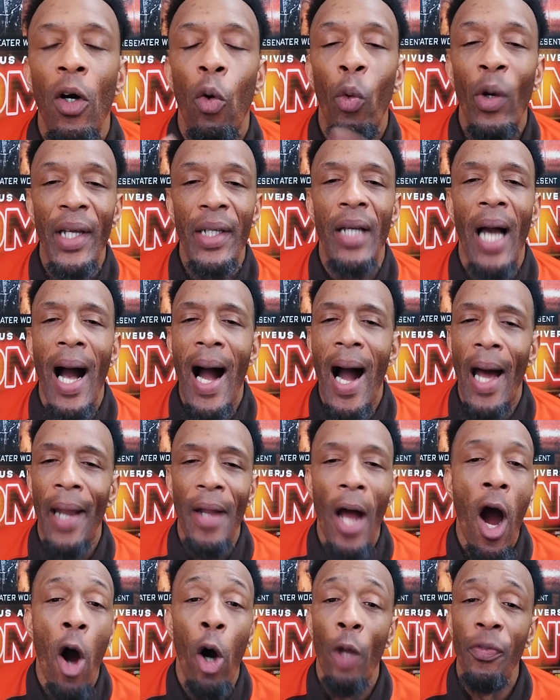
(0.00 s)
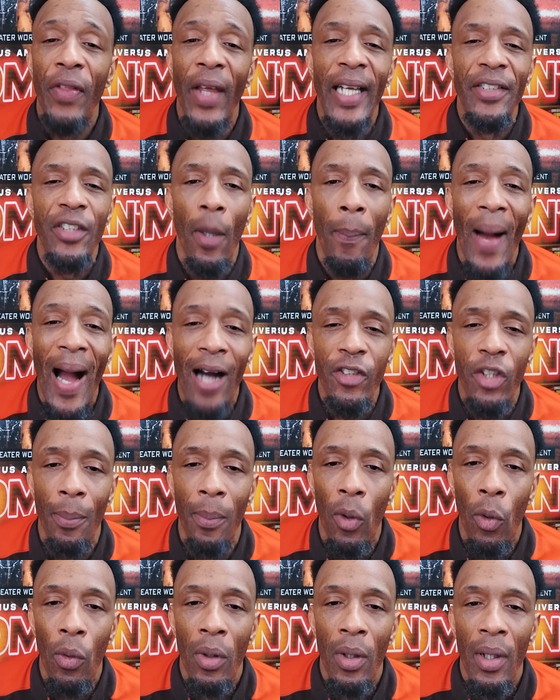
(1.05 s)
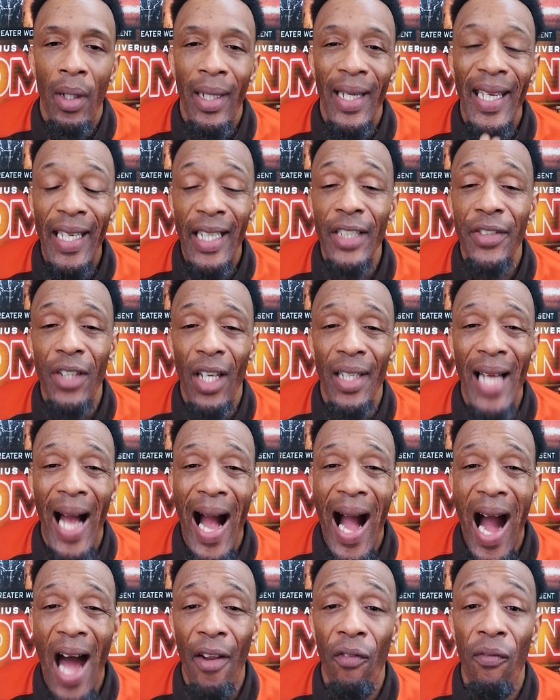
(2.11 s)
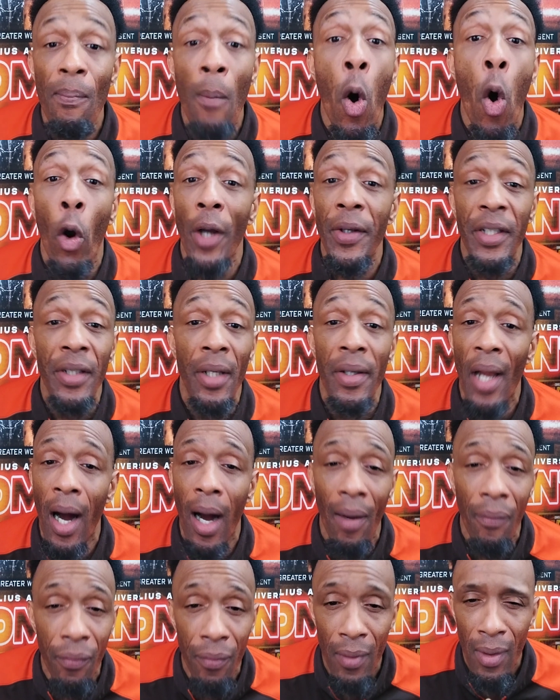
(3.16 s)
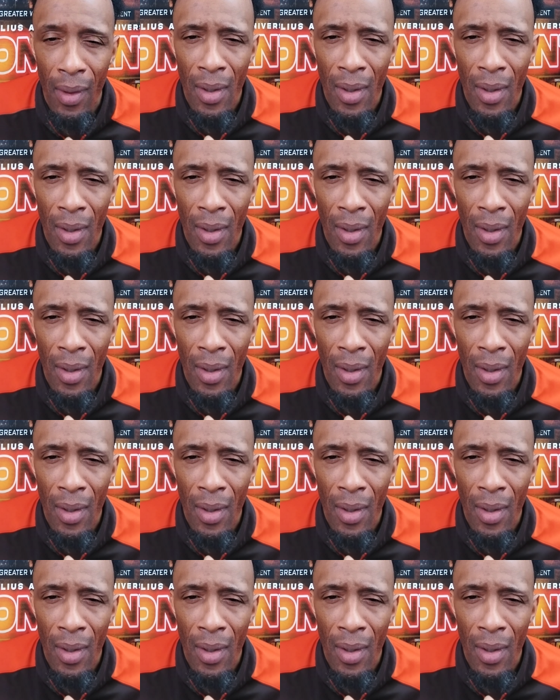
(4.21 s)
With God, all things are possible. He is the God of more than enough.